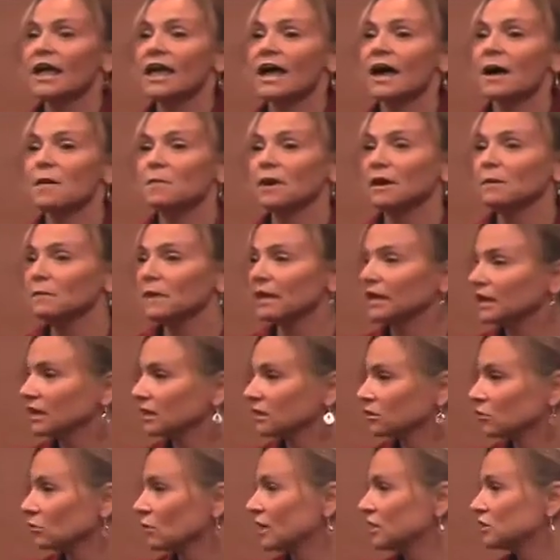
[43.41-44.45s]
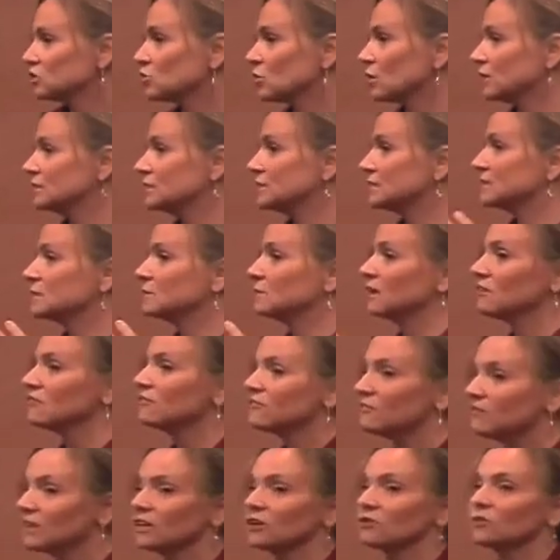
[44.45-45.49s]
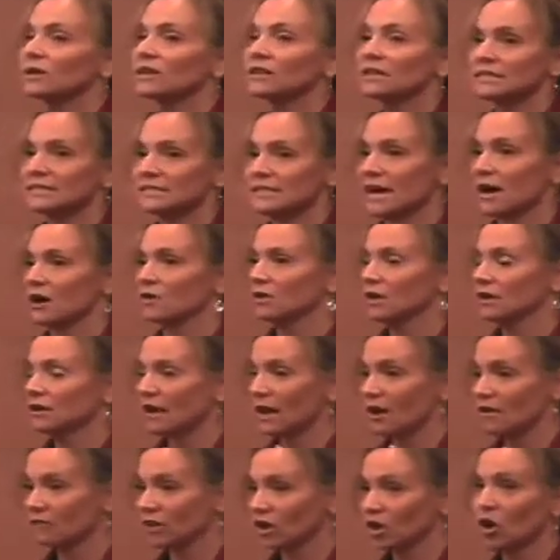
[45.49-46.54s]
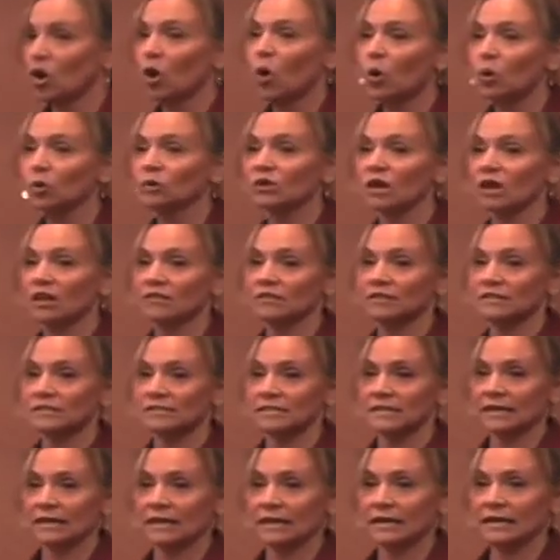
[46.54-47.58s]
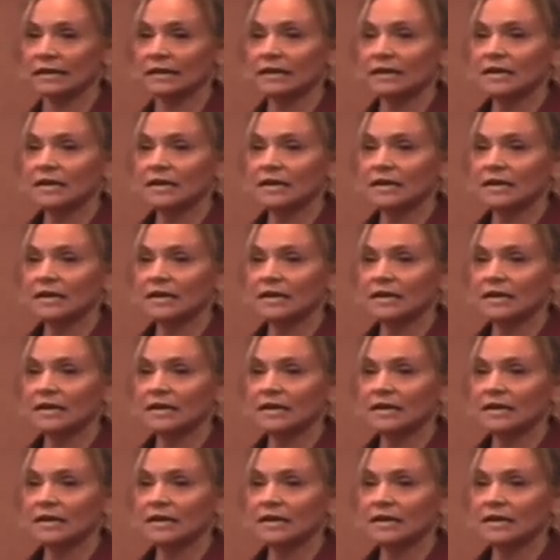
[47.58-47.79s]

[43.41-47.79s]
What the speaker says: Am I making the right choices? Am I figuring this out? And now I've gotta hold all this in.